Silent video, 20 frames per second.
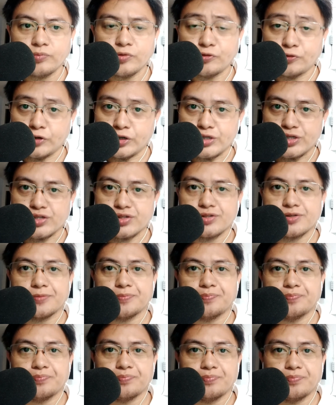first,
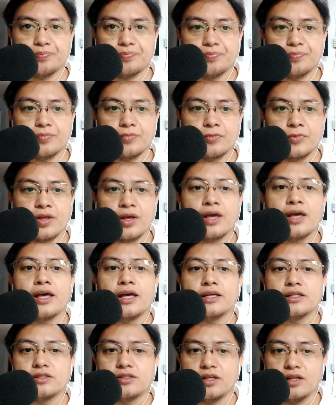
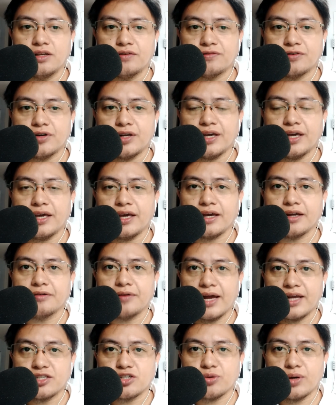delivering a
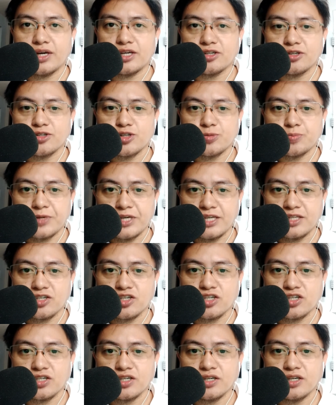graduation
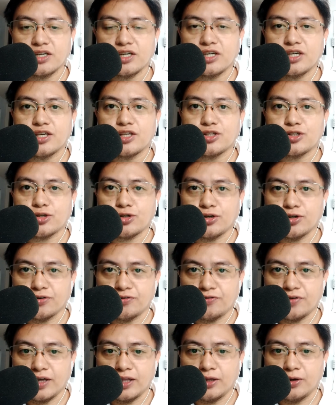speech to your
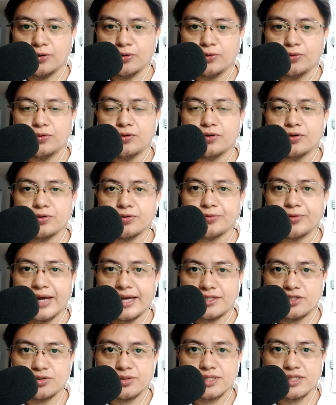fellow
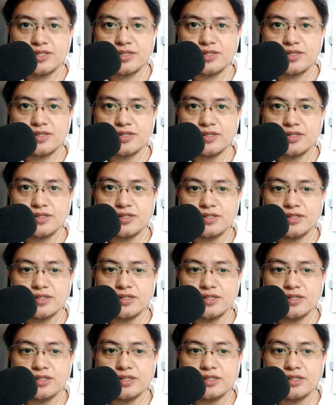graduates.
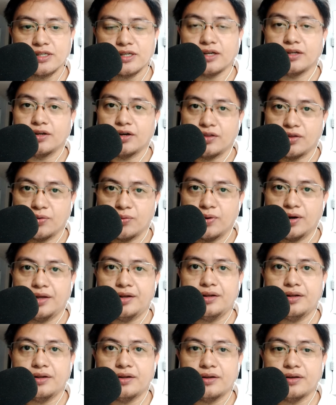Another
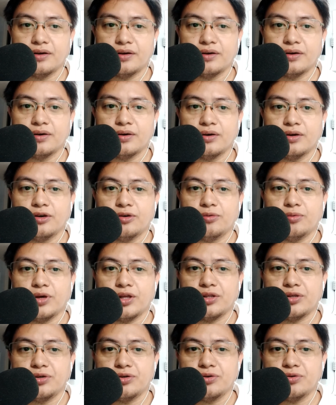one,
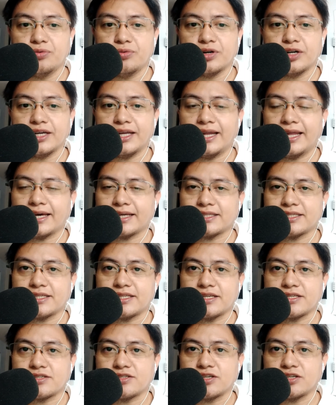when you were elected
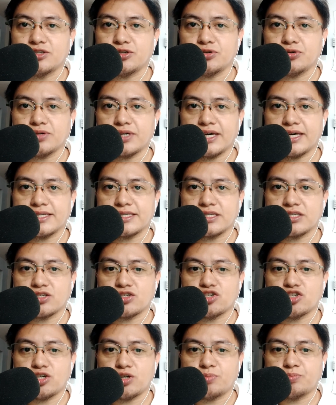as the new
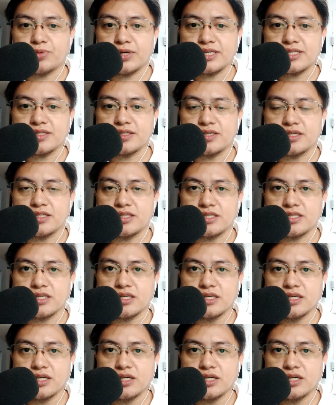SSG president